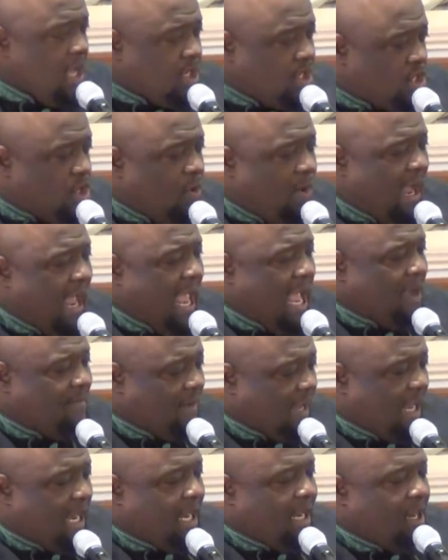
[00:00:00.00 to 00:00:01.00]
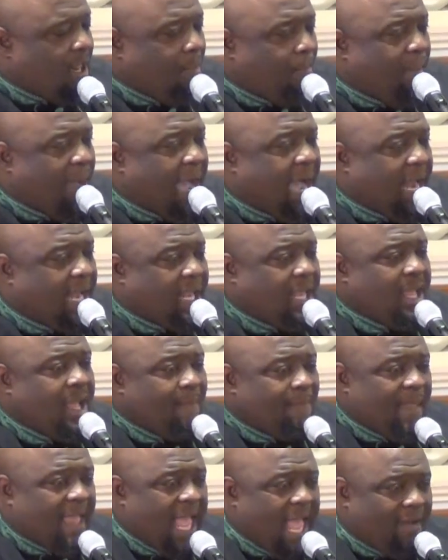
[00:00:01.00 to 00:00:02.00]
Do I have anybody
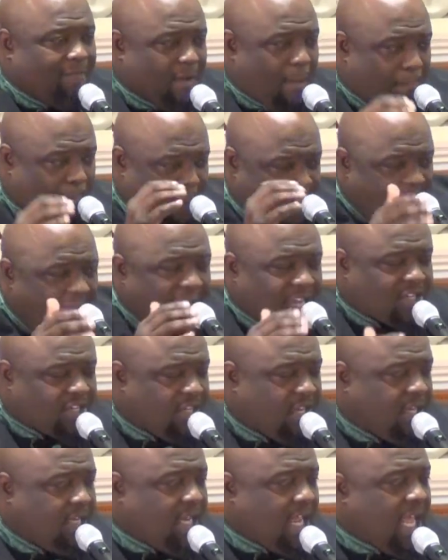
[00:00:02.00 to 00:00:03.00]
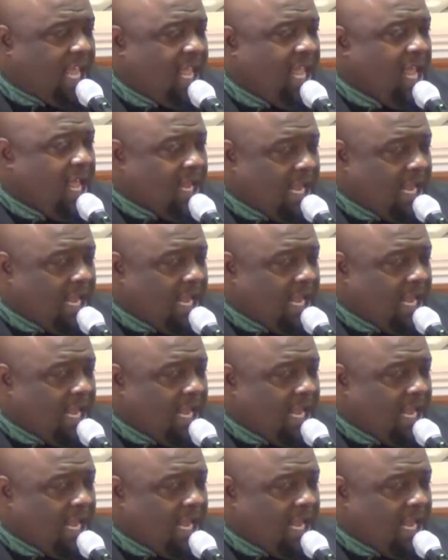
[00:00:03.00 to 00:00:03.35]
that have a passion today